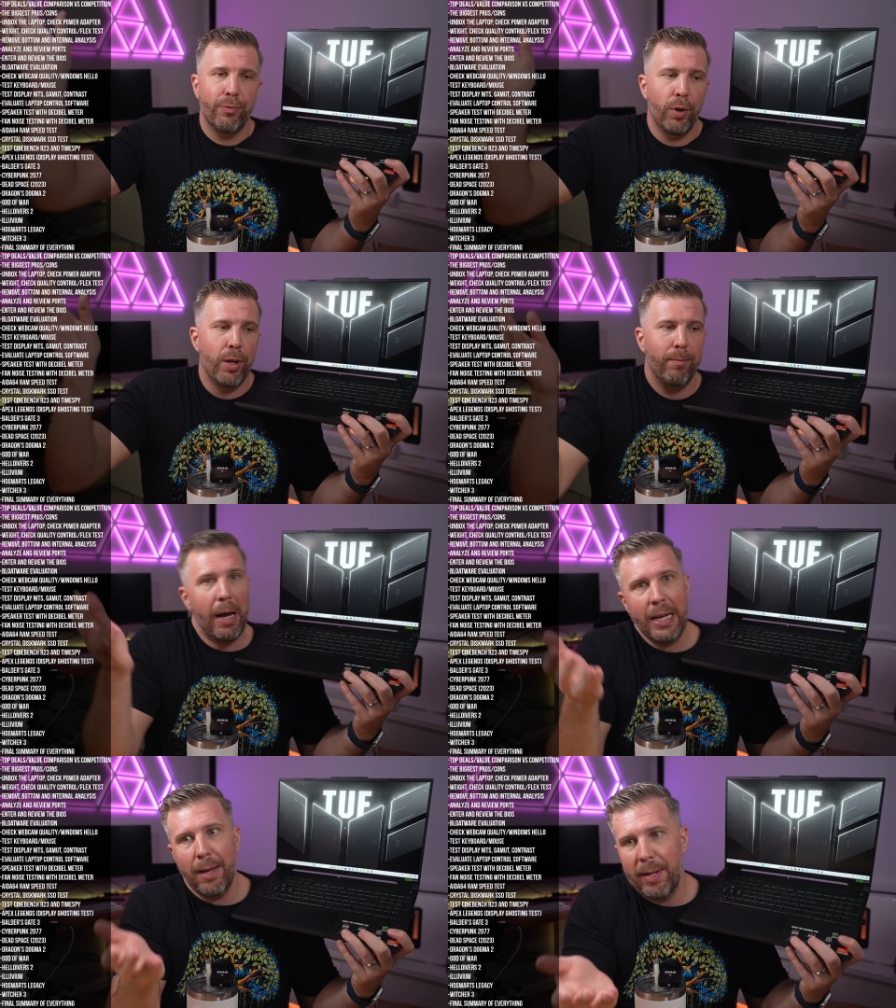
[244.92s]
your
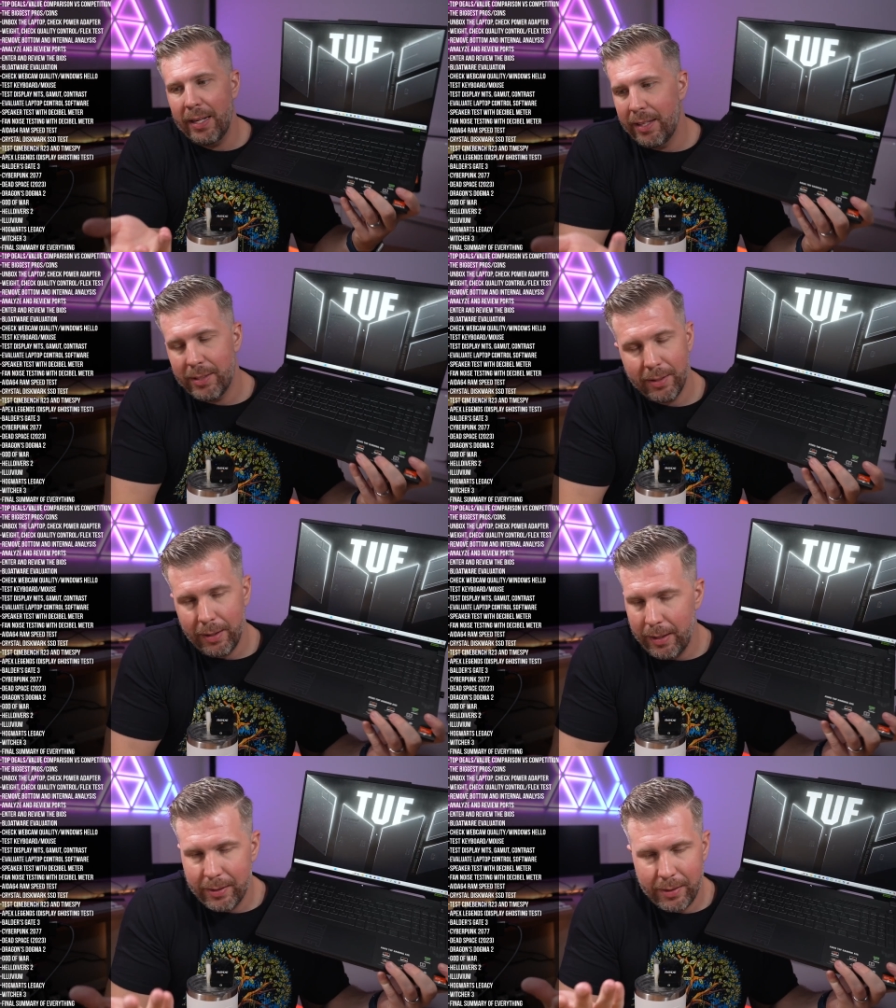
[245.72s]
money, I mean, it's a, uh,
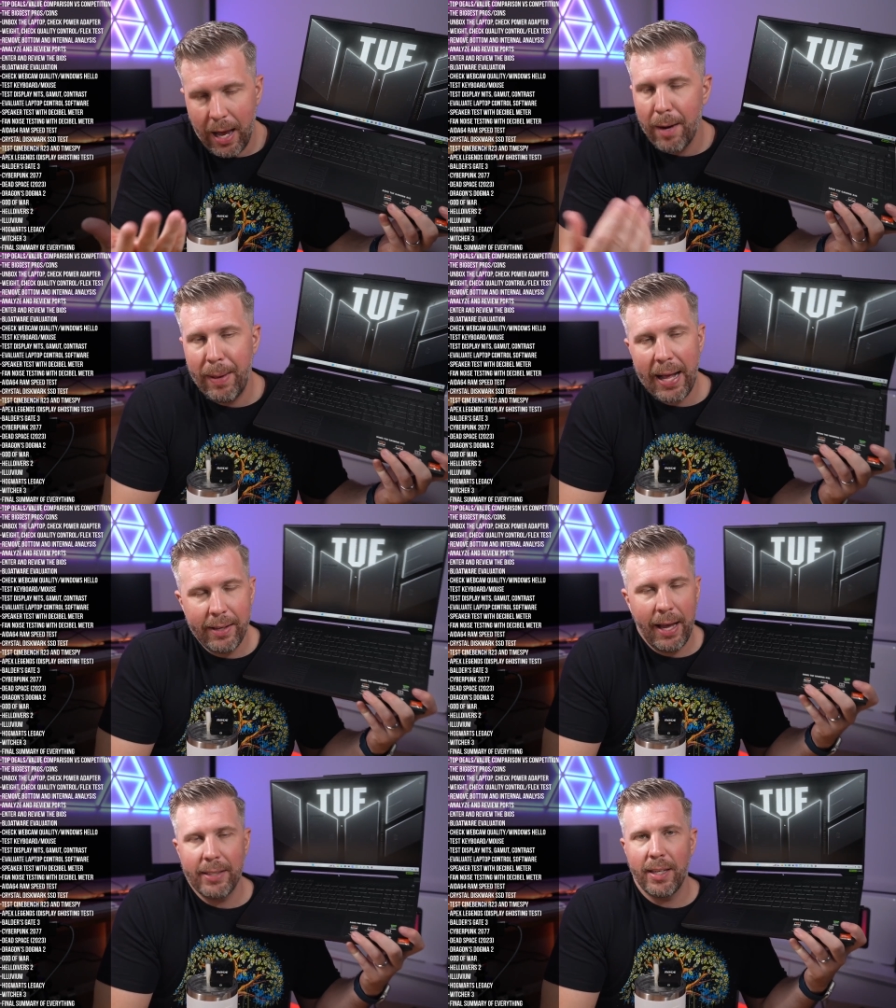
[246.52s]
it's not a bad
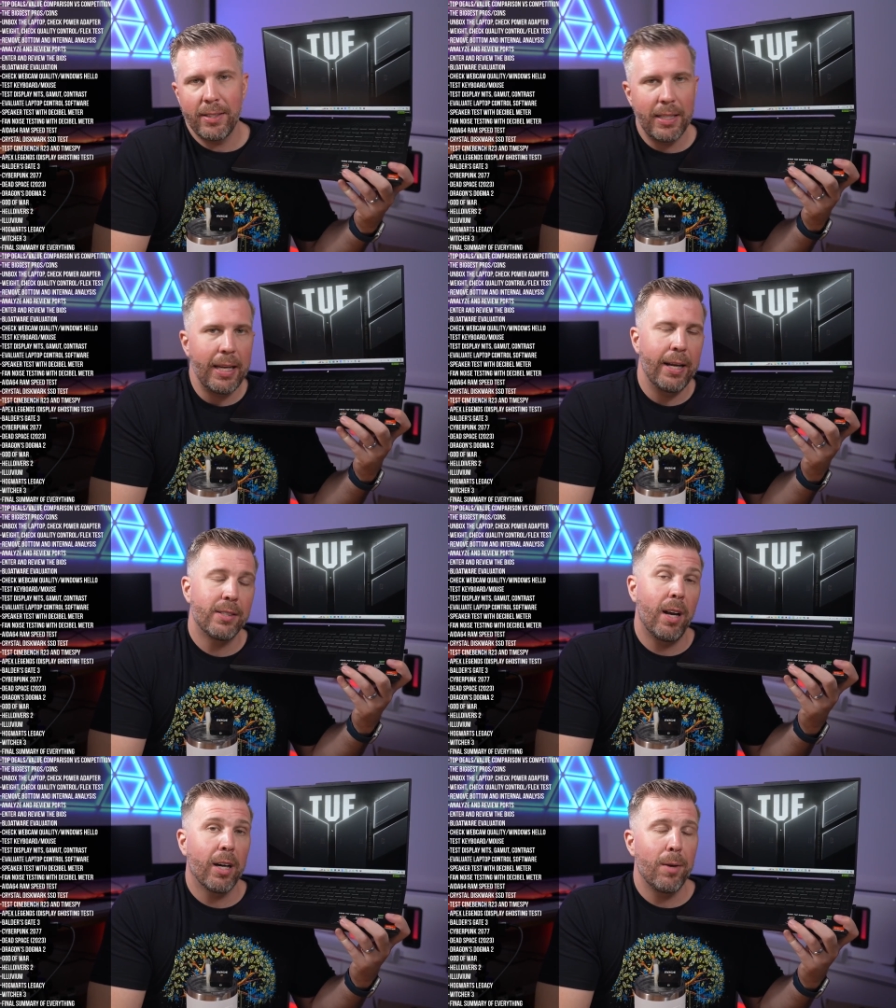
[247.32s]
SSD, and it's
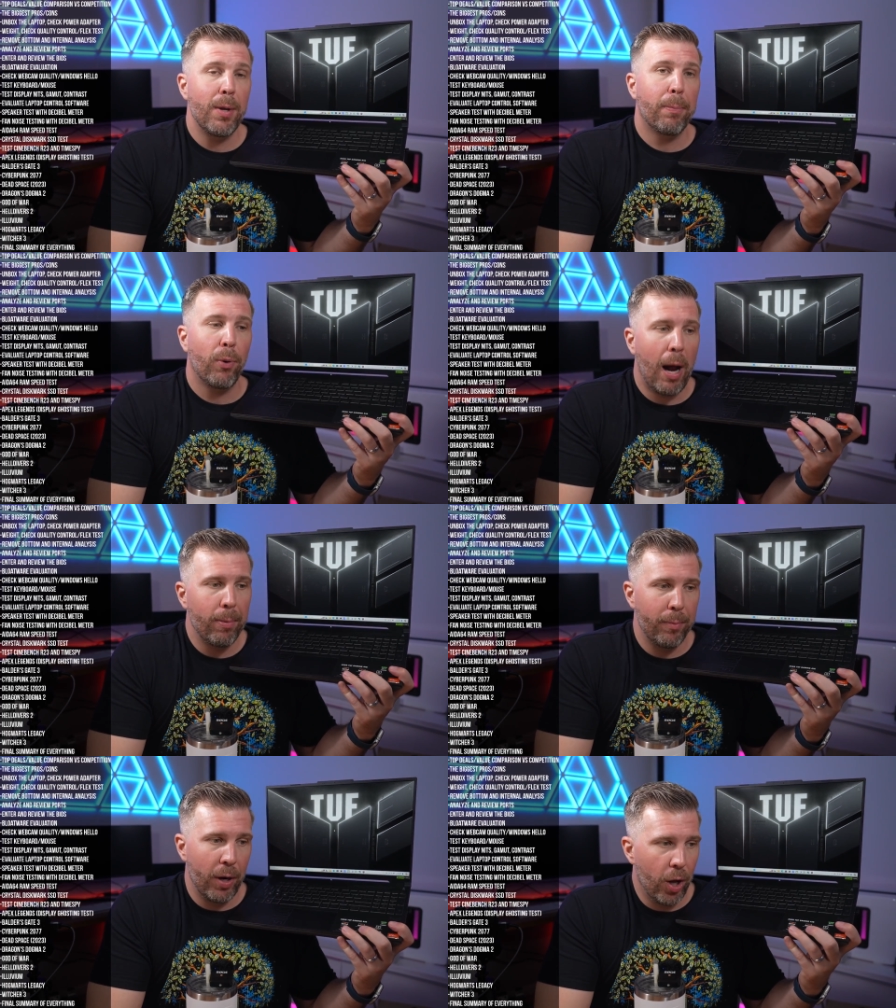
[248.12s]
not going to be a
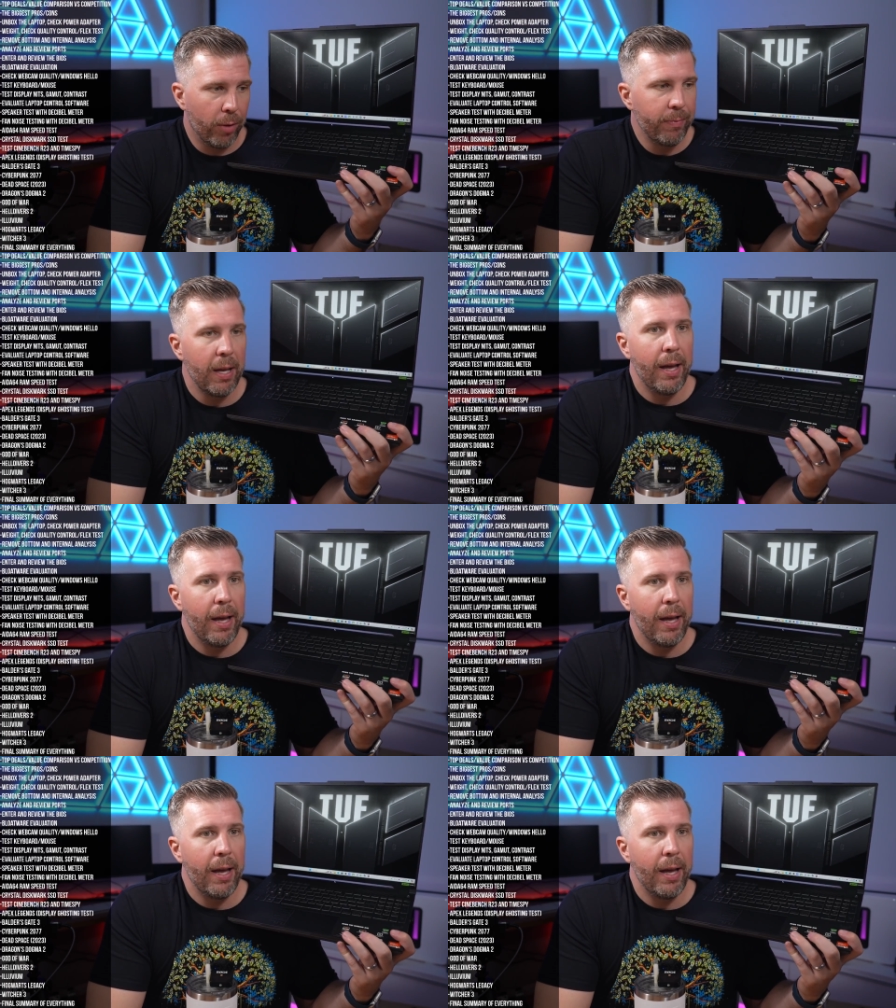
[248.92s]
problem at all,